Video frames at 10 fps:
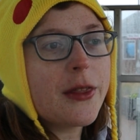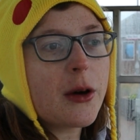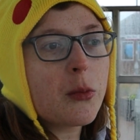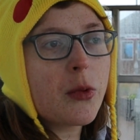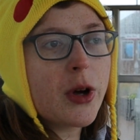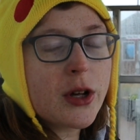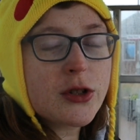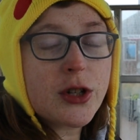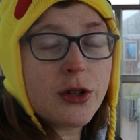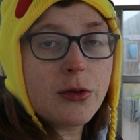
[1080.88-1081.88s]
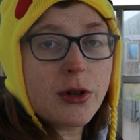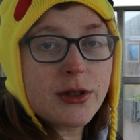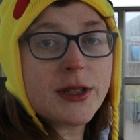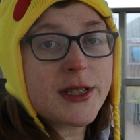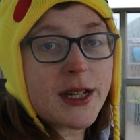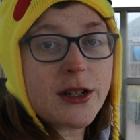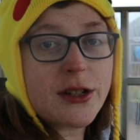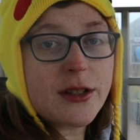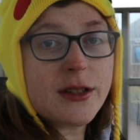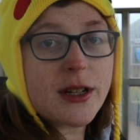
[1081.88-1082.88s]
There were 2 other
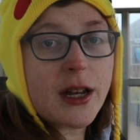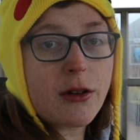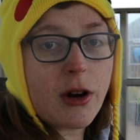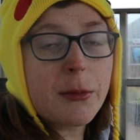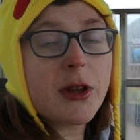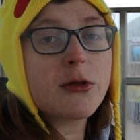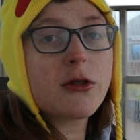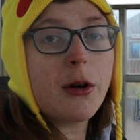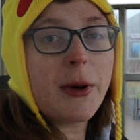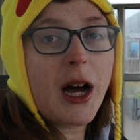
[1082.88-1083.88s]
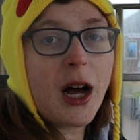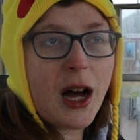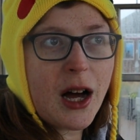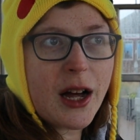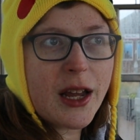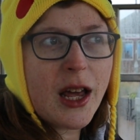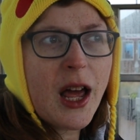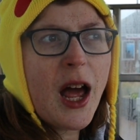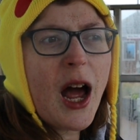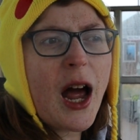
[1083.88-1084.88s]
stations in Cromer. There was Cromer High
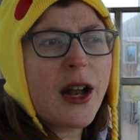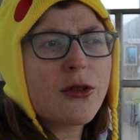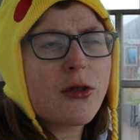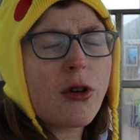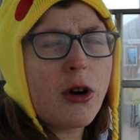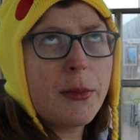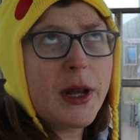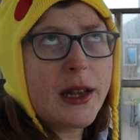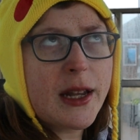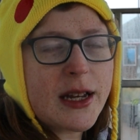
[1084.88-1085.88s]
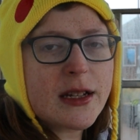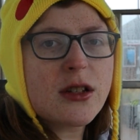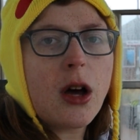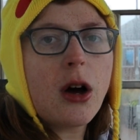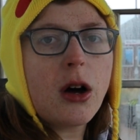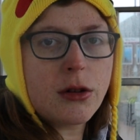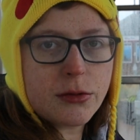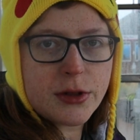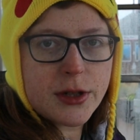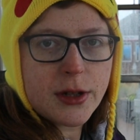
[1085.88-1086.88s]
and Cromer Links
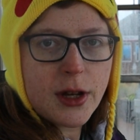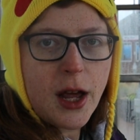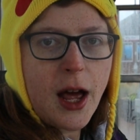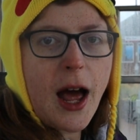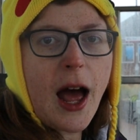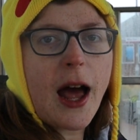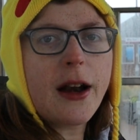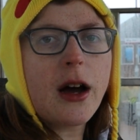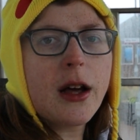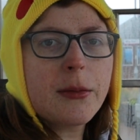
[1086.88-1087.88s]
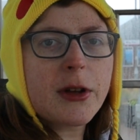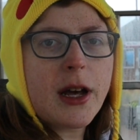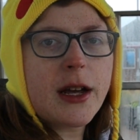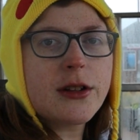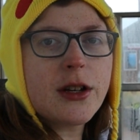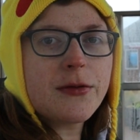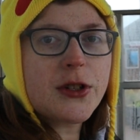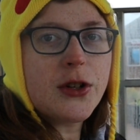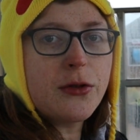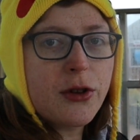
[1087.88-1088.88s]
Holt. And I'm going to hand over
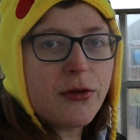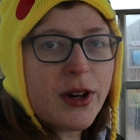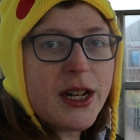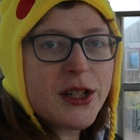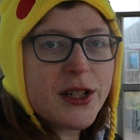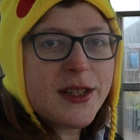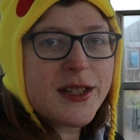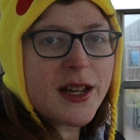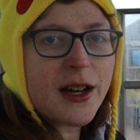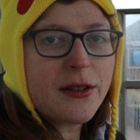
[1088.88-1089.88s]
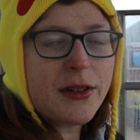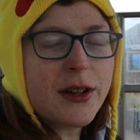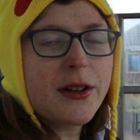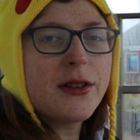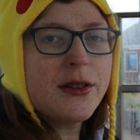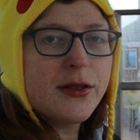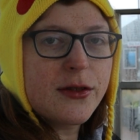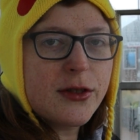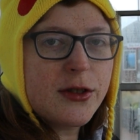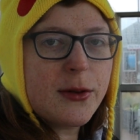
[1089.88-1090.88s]
to Narration Sarah
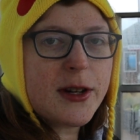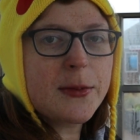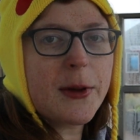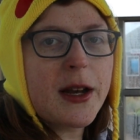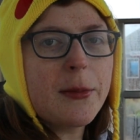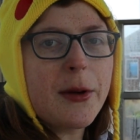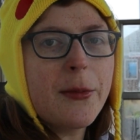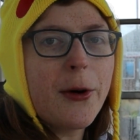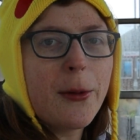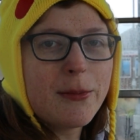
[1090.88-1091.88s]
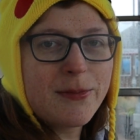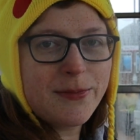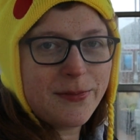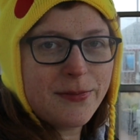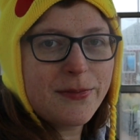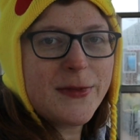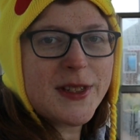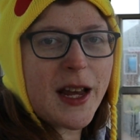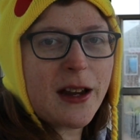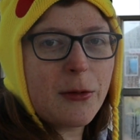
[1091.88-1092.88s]
to explain a bit more.
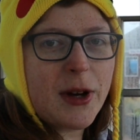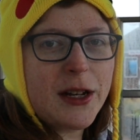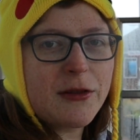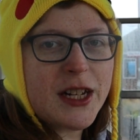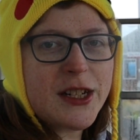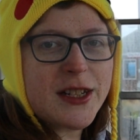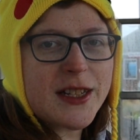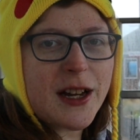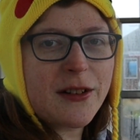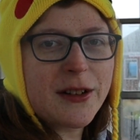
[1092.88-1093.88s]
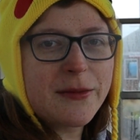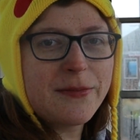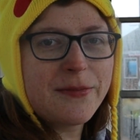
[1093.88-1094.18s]
Take it away, Narration Sarah.